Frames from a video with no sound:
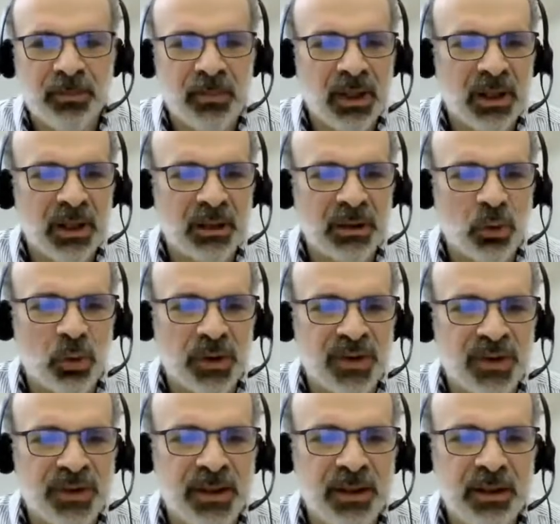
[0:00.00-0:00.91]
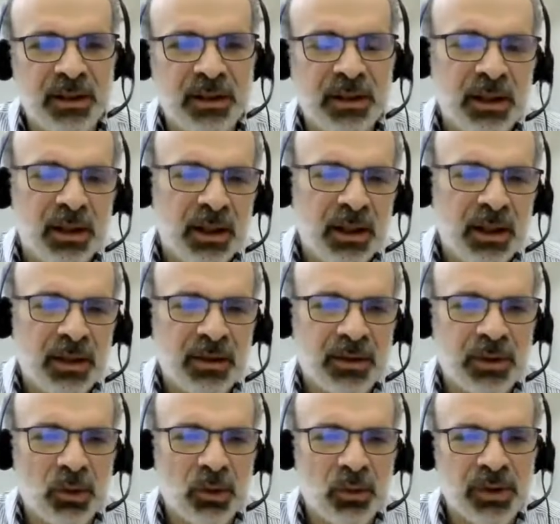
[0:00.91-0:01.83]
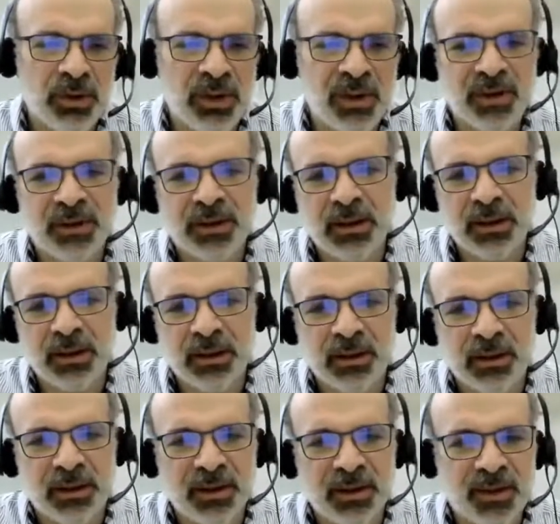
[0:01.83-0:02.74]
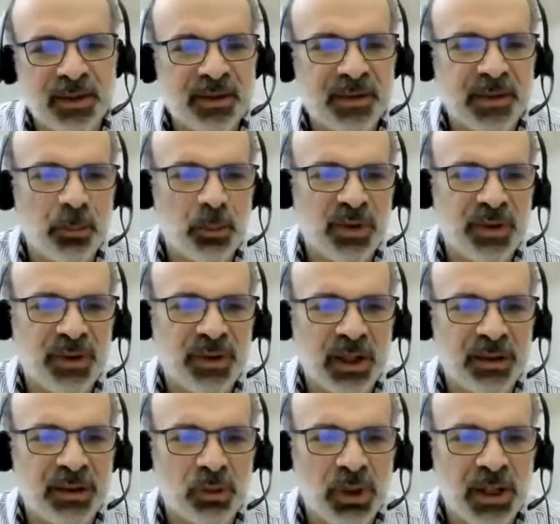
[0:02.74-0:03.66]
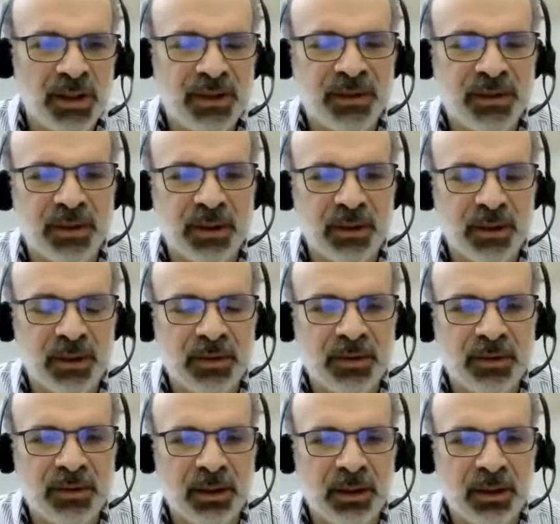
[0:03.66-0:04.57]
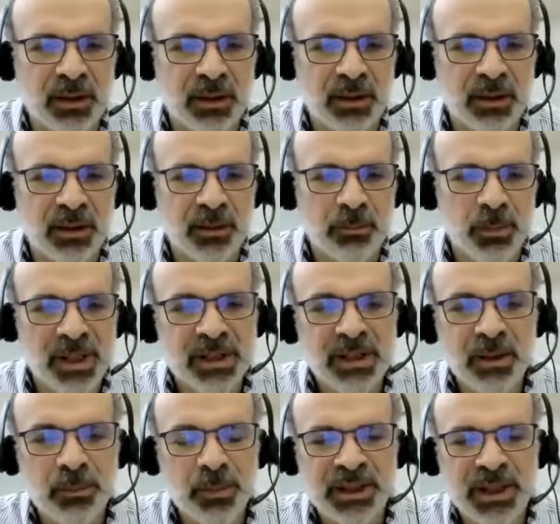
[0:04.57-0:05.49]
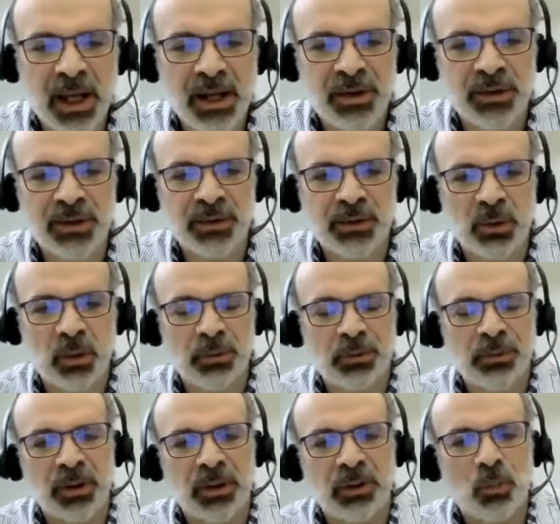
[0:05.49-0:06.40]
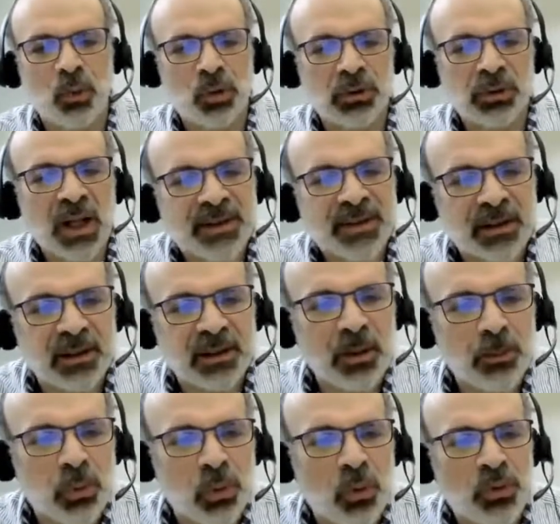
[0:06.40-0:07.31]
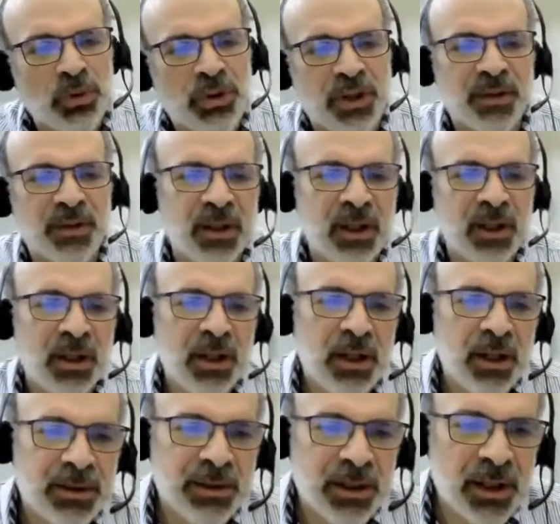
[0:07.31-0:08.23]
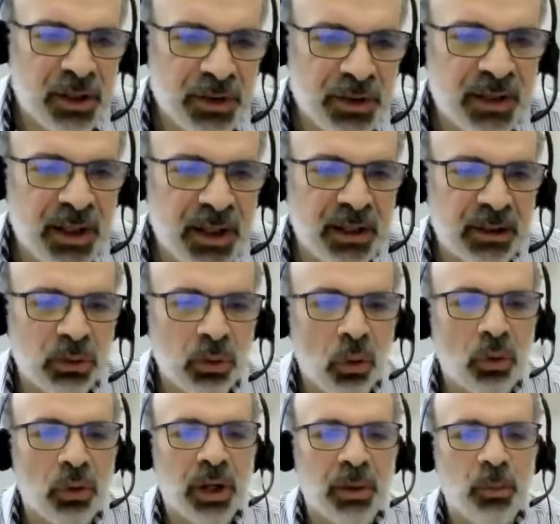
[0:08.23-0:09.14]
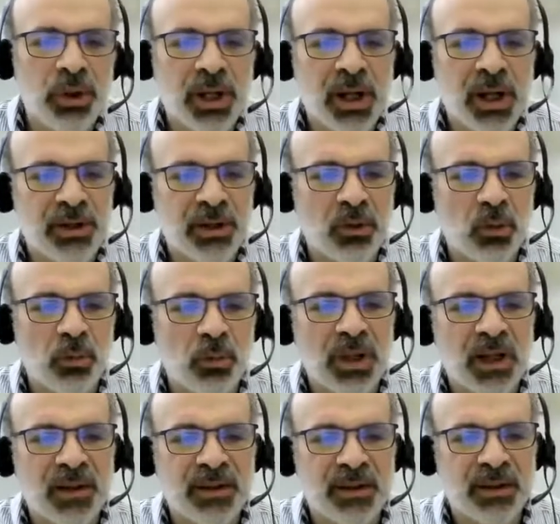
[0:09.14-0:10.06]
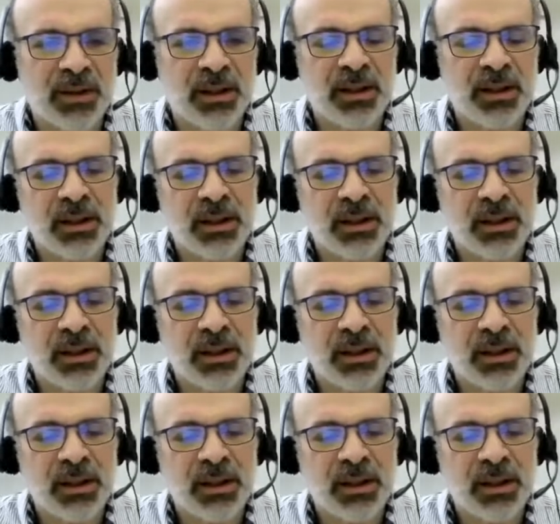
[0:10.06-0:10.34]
You can see, so these systems address many limitations of more classical approaches, such as the lower communication complexity,